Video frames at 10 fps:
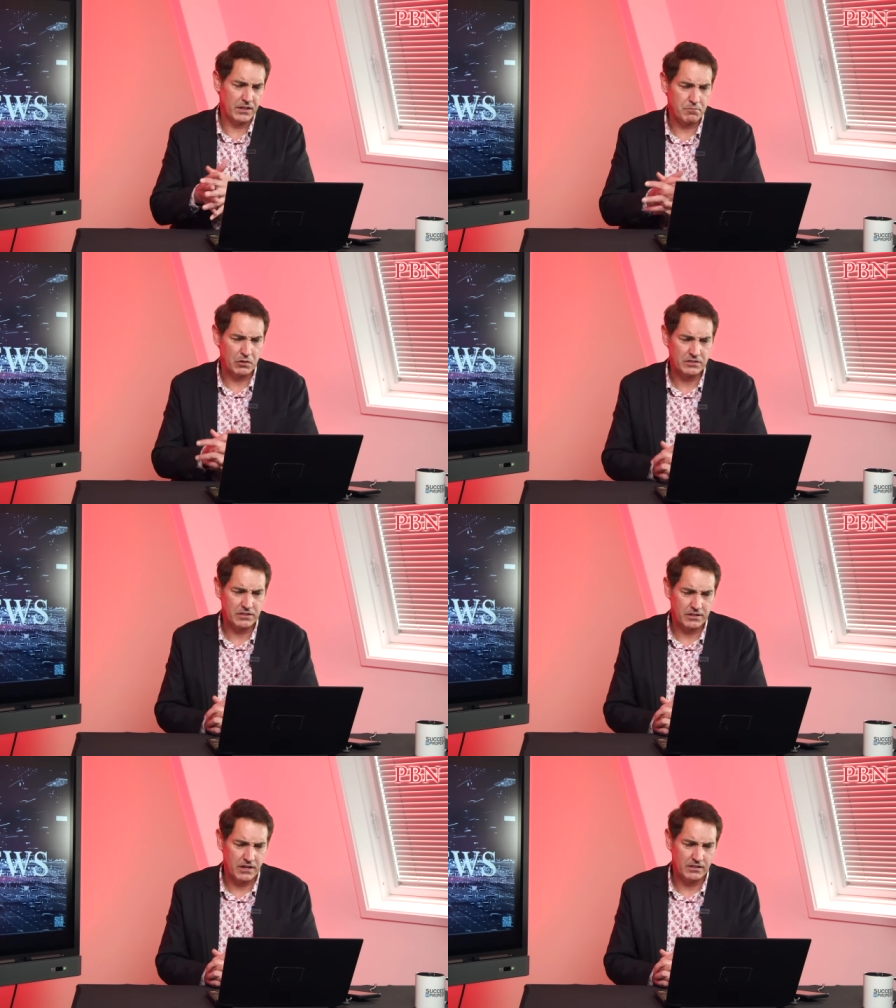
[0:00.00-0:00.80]
it puts it
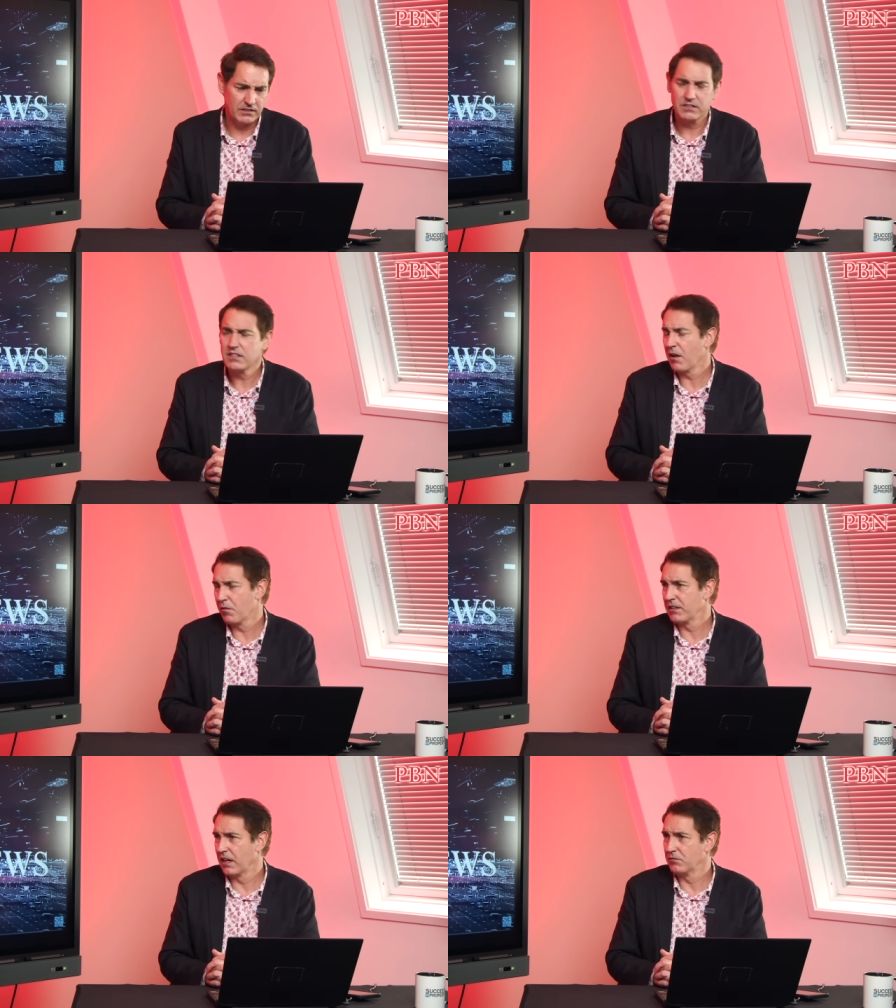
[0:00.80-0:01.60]
on ice? No,
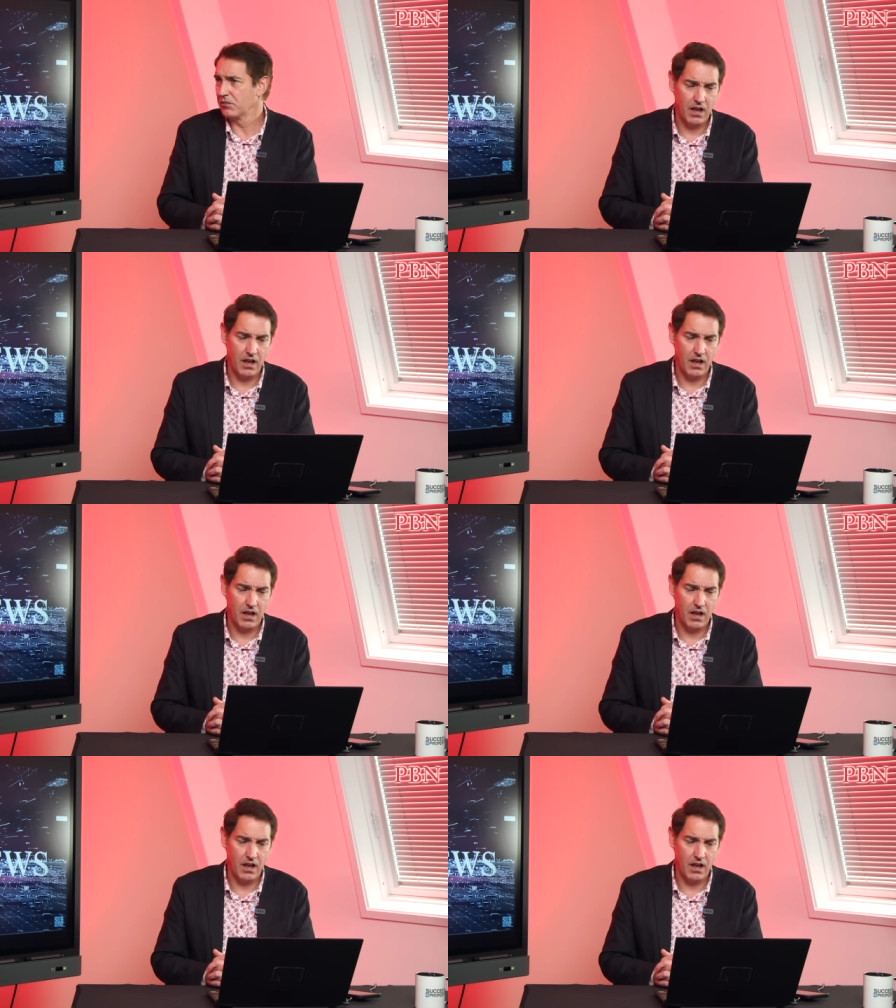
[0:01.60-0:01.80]
I don't.